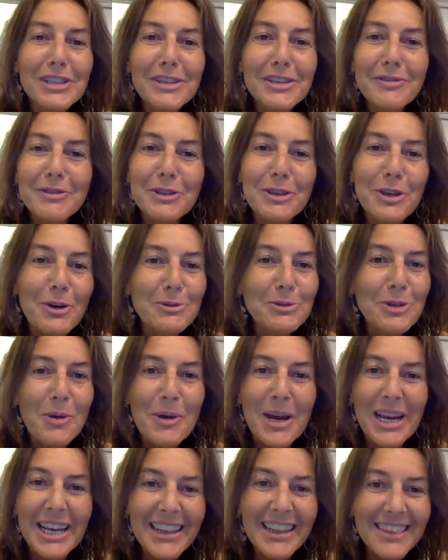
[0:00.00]
if you don't know
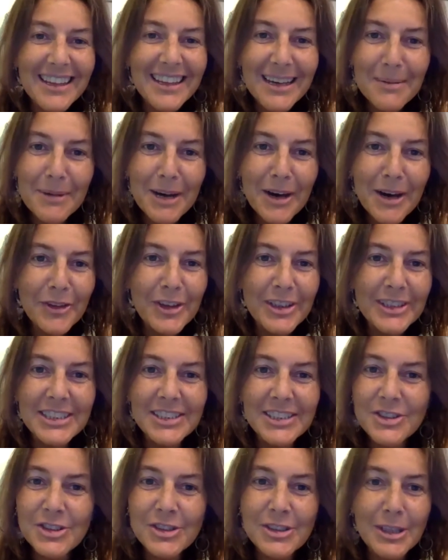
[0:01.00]
anything about the
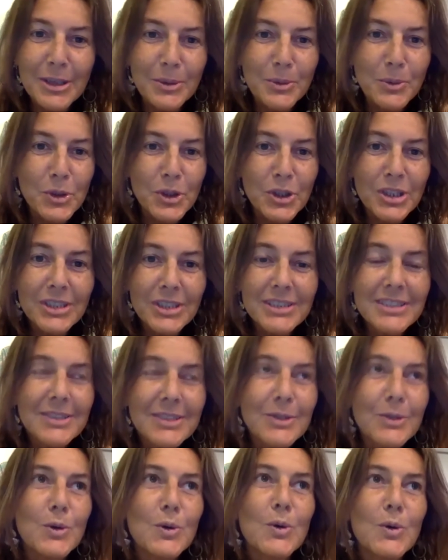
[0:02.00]
digital world
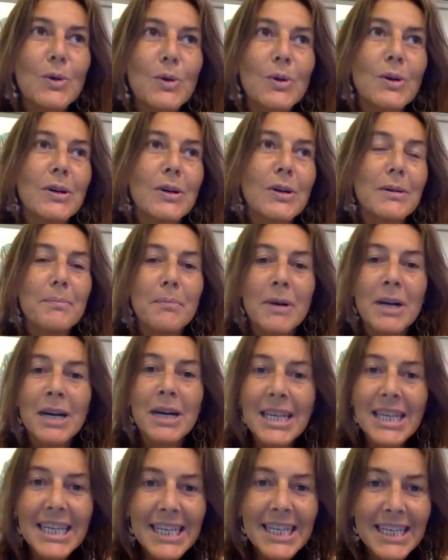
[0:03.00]
or
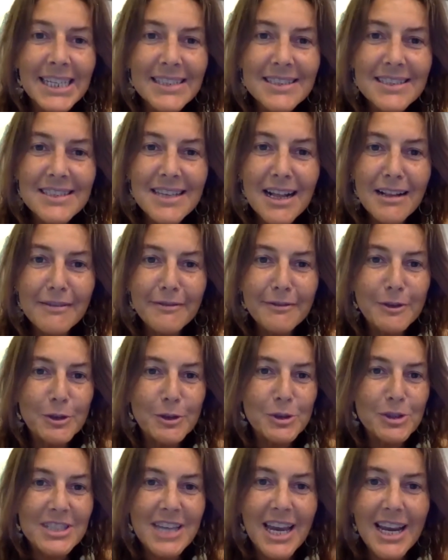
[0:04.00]
marketing itself or
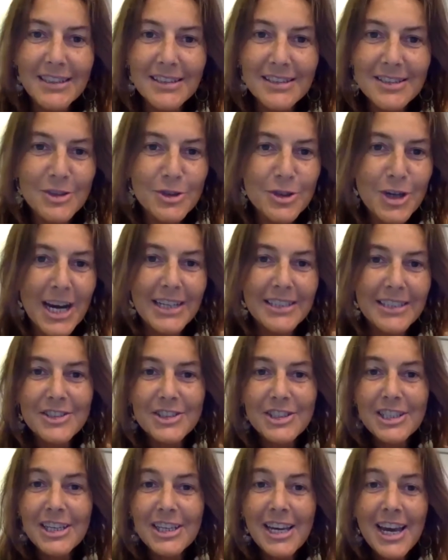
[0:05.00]
sales
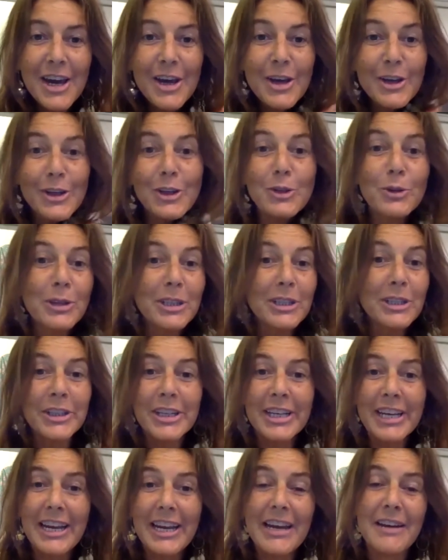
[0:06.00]
strategy. You'll
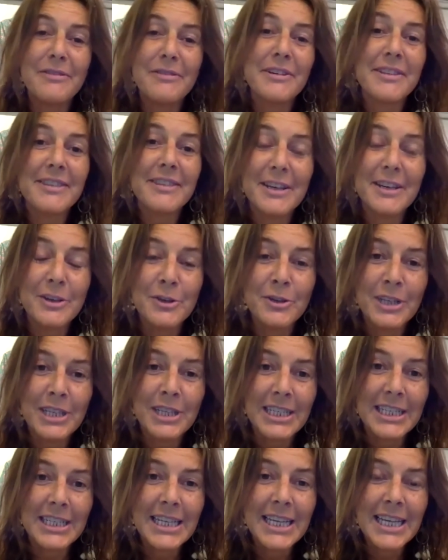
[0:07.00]
learn everything you
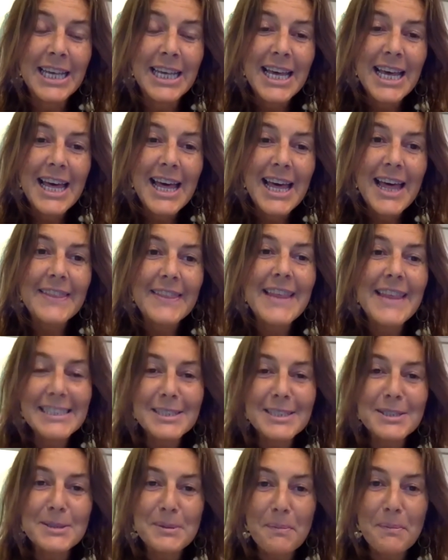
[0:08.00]
need.
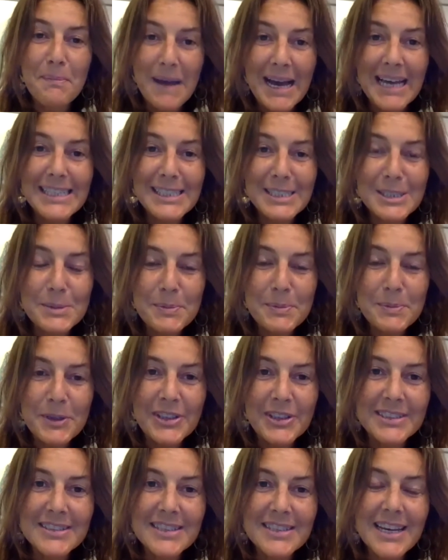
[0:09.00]
That's my
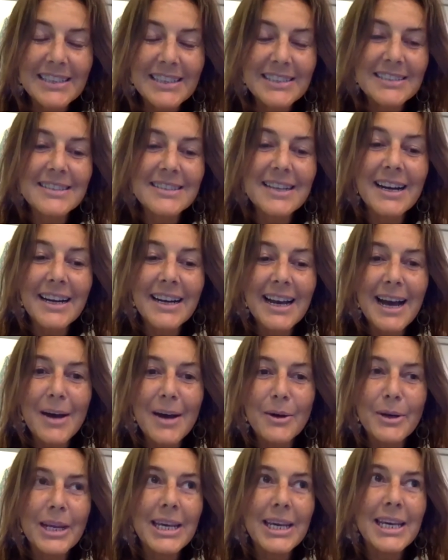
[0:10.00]
experience. I started
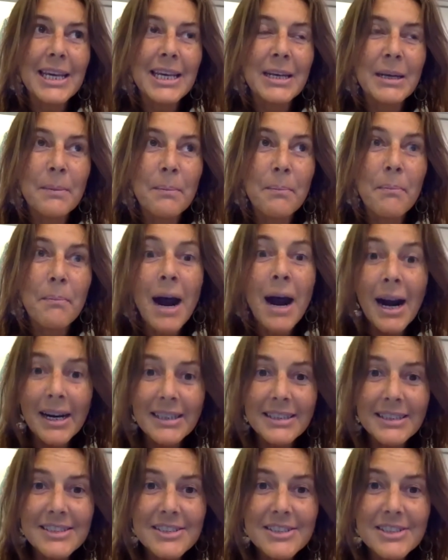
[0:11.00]
out in
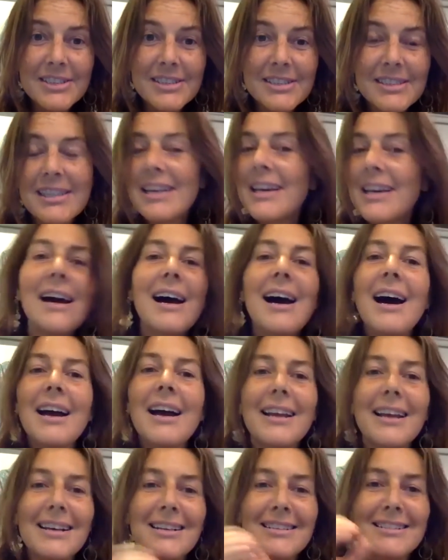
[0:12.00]
March at
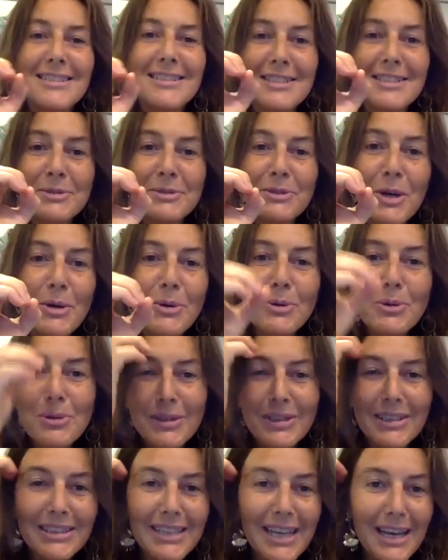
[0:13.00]
a zero
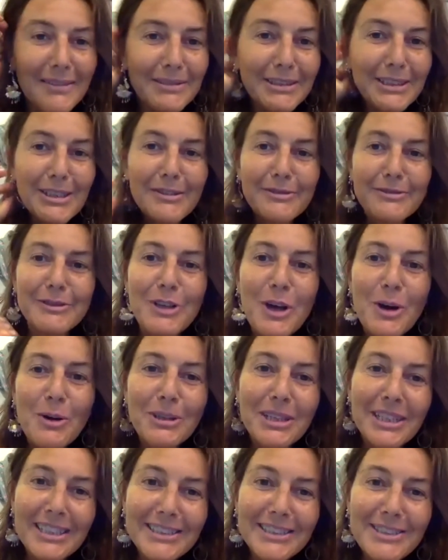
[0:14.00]
level of
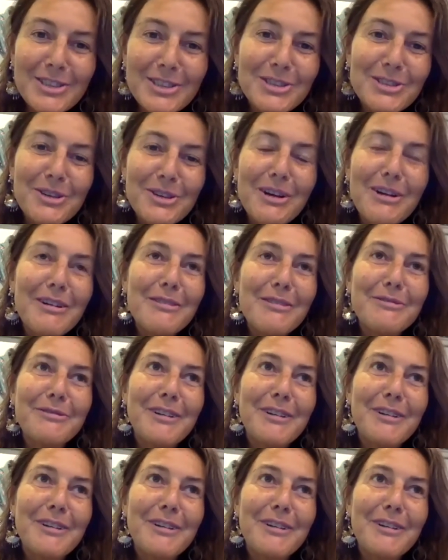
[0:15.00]
knowledge of